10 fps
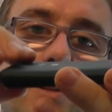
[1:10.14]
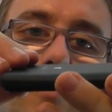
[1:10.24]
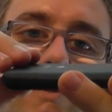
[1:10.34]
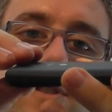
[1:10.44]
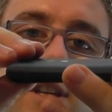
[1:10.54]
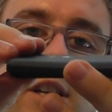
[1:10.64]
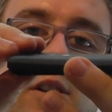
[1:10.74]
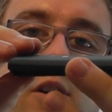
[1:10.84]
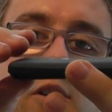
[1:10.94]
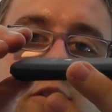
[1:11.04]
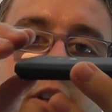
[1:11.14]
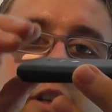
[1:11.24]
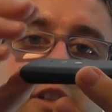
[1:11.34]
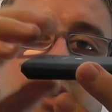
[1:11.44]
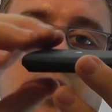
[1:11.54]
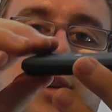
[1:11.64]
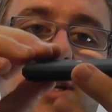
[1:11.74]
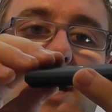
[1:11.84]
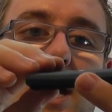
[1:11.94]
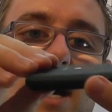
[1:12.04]
that we've seen on the
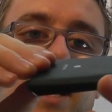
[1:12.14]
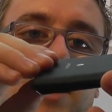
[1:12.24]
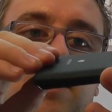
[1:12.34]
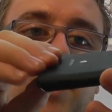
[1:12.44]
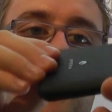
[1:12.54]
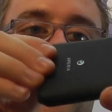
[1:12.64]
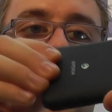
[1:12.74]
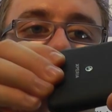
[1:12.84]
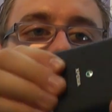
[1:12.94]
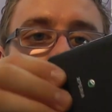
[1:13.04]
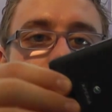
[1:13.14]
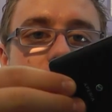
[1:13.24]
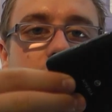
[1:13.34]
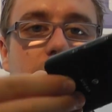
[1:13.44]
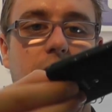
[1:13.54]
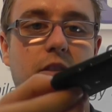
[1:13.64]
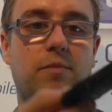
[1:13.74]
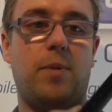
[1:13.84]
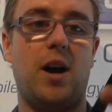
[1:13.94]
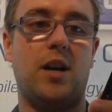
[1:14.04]
Sony Xperia Arc devices
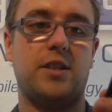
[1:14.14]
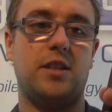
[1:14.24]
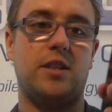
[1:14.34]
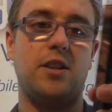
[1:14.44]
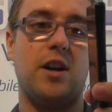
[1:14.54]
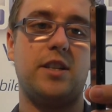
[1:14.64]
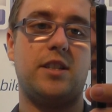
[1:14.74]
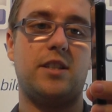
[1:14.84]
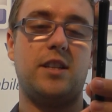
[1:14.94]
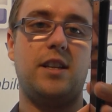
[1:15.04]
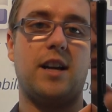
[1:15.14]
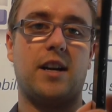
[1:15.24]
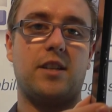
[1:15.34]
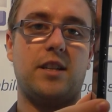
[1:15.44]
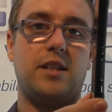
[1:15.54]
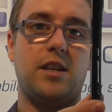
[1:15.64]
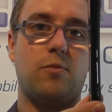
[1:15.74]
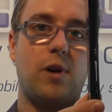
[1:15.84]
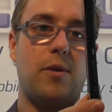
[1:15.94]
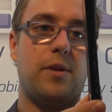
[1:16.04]
of past, and it's nice to see that because they did
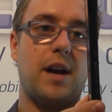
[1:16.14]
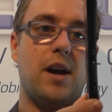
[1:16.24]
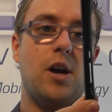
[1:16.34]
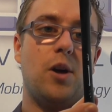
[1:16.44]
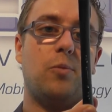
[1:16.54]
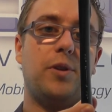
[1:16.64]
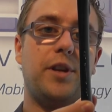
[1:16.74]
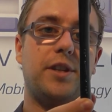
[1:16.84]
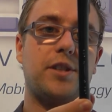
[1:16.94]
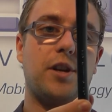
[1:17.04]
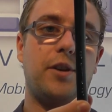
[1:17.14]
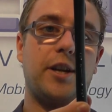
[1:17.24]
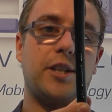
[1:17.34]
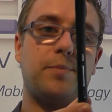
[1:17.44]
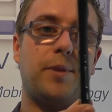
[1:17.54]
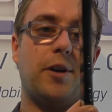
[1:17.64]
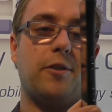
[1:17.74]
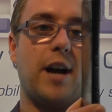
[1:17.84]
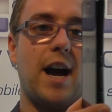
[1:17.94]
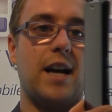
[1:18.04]
away with that with the Sony
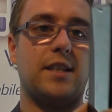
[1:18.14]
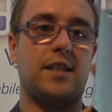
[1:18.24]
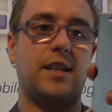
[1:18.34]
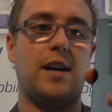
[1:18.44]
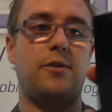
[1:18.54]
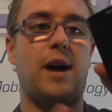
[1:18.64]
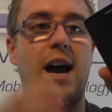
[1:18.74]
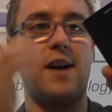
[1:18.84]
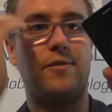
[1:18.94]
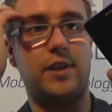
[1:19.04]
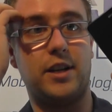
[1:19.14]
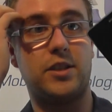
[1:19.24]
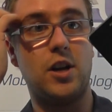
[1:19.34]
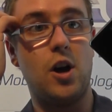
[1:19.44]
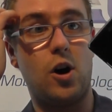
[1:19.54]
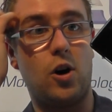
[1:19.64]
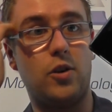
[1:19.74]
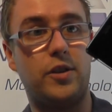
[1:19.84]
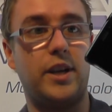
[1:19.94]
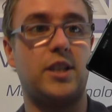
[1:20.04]
Xperia S, and now you have this
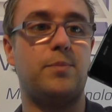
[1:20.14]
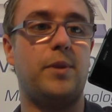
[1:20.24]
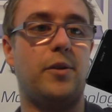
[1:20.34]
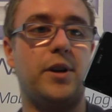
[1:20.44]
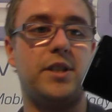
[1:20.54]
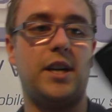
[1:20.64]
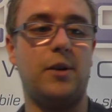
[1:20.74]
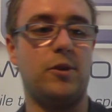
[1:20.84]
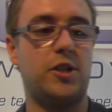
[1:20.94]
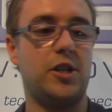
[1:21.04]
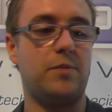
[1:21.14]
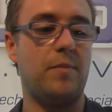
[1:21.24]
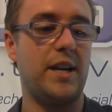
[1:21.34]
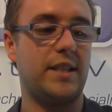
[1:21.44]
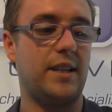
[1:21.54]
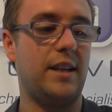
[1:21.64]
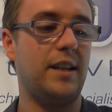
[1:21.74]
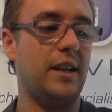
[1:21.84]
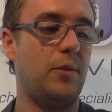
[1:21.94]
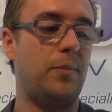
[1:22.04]
on the Xperia T, which just makes it a
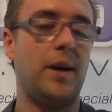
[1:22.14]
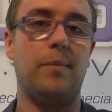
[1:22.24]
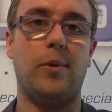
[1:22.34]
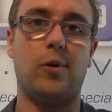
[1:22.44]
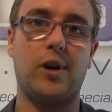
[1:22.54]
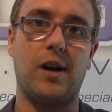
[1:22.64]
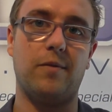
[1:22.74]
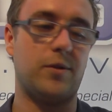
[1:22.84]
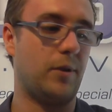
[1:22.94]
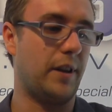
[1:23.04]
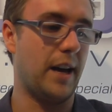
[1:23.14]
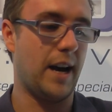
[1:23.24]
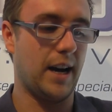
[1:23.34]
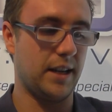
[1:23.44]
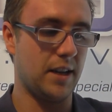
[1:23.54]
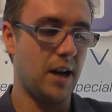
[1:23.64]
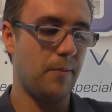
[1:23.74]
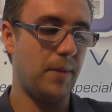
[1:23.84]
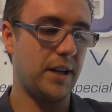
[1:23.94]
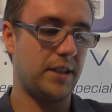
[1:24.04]
little bit more comfortable in the hand,
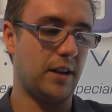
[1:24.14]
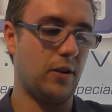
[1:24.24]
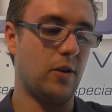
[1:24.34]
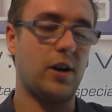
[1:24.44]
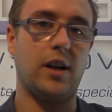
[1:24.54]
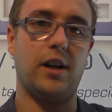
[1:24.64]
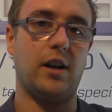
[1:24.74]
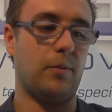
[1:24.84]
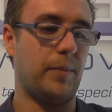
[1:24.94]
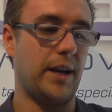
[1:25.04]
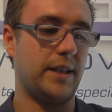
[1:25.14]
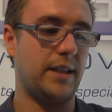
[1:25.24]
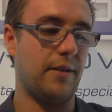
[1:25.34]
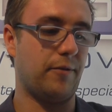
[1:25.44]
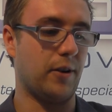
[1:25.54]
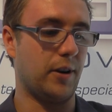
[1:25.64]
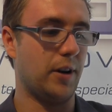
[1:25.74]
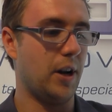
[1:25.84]
makes it look a little bit different.